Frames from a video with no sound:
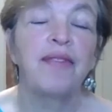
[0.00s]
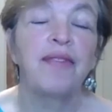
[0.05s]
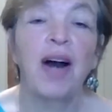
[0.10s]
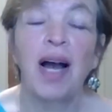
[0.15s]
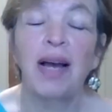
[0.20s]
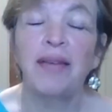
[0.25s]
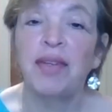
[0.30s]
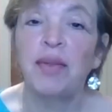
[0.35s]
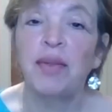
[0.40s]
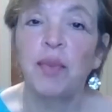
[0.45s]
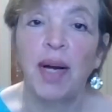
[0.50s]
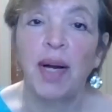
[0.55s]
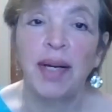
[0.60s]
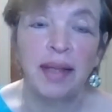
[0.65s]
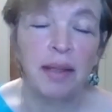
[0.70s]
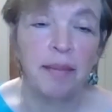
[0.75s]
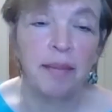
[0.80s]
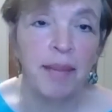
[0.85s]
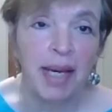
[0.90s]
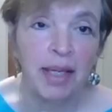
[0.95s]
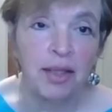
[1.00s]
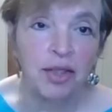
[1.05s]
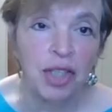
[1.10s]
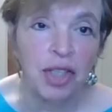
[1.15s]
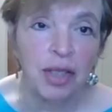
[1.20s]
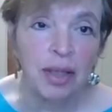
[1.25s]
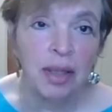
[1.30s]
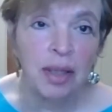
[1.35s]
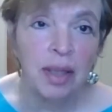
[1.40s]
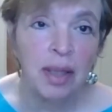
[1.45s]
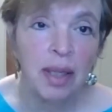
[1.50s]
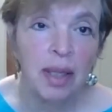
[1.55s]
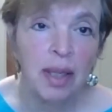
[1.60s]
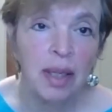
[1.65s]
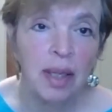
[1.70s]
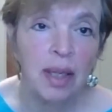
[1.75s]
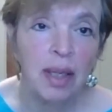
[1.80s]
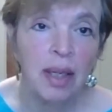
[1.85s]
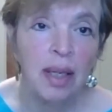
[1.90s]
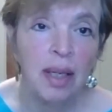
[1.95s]
Five in what? In the major? A
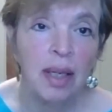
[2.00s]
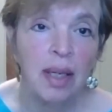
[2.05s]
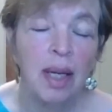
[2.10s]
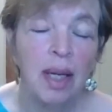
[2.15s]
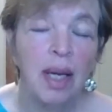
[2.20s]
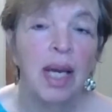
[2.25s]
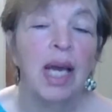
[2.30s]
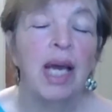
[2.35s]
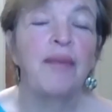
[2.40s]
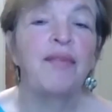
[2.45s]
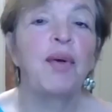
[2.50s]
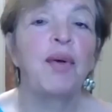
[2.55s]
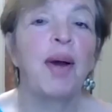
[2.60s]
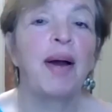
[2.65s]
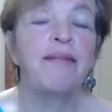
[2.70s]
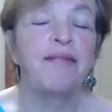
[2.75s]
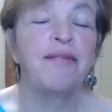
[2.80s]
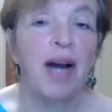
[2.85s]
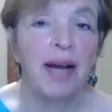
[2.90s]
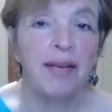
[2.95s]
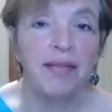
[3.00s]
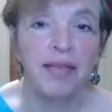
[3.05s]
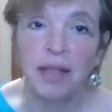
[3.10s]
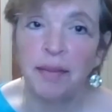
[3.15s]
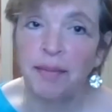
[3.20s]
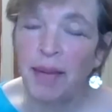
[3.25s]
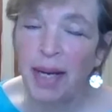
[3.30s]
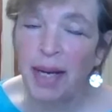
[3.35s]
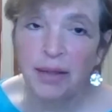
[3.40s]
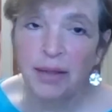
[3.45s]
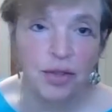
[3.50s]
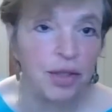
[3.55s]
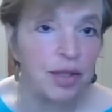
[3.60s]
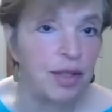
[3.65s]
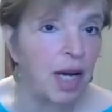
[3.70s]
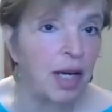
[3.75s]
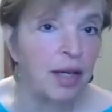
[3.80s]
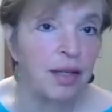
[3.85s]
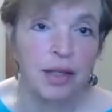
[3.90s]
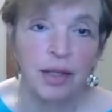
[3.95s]
major, yes. If you have five in the major,
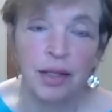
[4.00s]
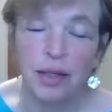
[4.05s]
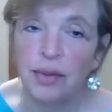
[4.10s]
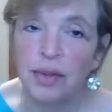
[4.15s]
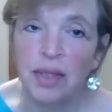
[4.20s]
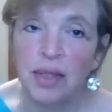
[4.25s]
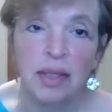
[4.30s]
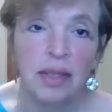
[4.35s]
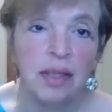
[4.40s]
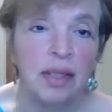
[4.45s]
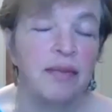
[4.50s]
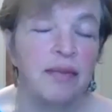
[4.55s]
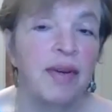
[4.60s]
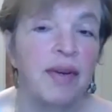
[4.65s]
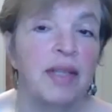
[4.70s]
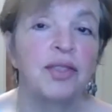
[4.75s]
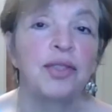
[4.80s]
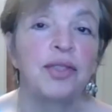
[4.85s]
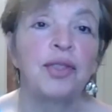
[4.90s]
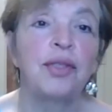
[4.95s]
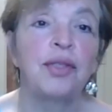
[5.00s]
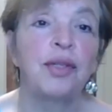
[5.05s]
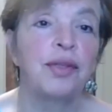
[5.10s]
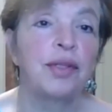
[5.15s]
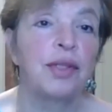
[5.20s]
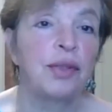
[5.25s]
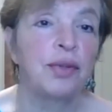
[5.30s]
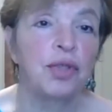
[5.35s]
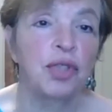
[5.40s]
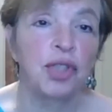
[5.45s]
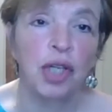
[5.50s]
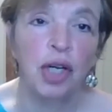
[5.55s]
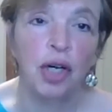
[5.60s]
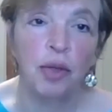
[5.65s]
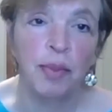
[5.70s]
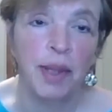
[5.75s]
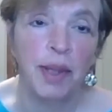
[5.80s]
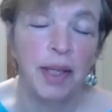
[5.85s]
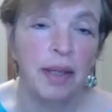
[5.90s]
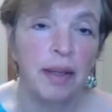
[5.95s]
you're not going to use this convention. You're going to use
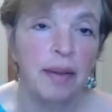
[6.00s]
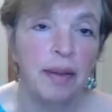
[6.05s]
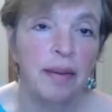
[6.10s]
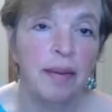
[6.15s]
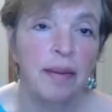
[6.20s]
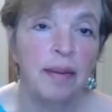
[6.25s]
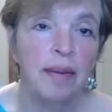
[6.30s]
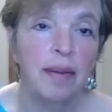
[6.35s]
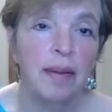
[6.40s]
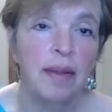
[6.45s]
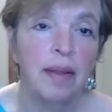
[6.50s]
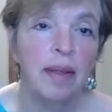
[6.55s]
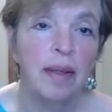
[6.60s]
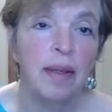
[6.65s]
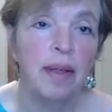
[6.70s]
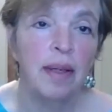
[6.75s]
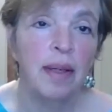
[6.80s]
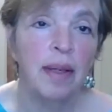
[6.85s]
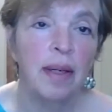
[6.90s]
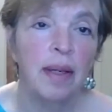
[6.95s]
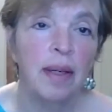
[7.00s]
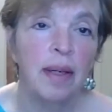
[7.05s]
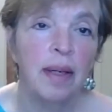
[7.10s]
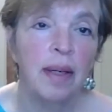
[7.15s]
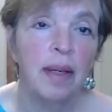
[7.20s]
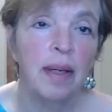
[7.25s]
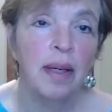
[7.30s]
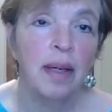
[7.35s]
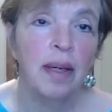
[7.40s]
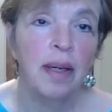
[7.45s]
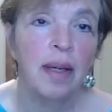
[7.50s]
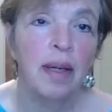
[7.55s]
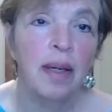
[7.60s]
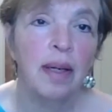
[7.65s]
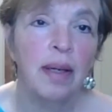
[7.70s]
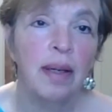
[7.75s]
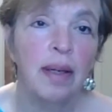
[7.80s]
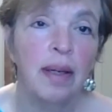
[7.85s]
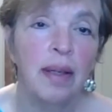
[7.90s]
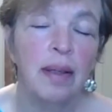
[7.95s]
Jacoby. Oh,
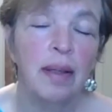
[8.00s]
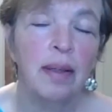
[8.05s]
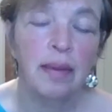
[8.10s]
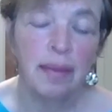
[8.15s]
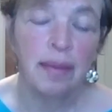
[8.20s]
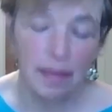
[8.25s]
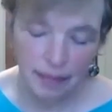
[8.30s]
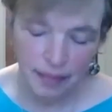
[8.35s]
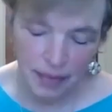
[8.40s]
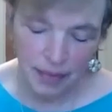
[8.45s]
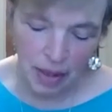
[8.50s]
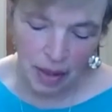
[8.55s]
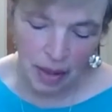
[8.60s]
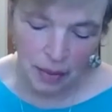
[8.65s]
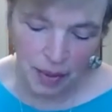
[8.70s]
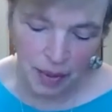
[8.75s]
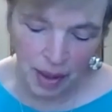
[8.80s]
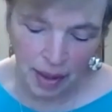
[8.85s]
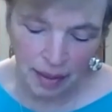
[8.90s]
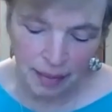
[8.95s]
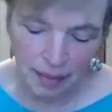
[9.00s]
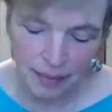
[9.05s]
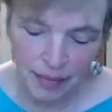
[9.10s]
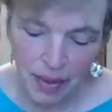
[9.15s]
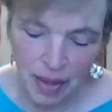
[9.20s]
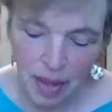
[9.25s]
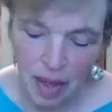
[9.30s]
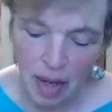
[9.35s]
right, right. Oh, yes. okay. okay.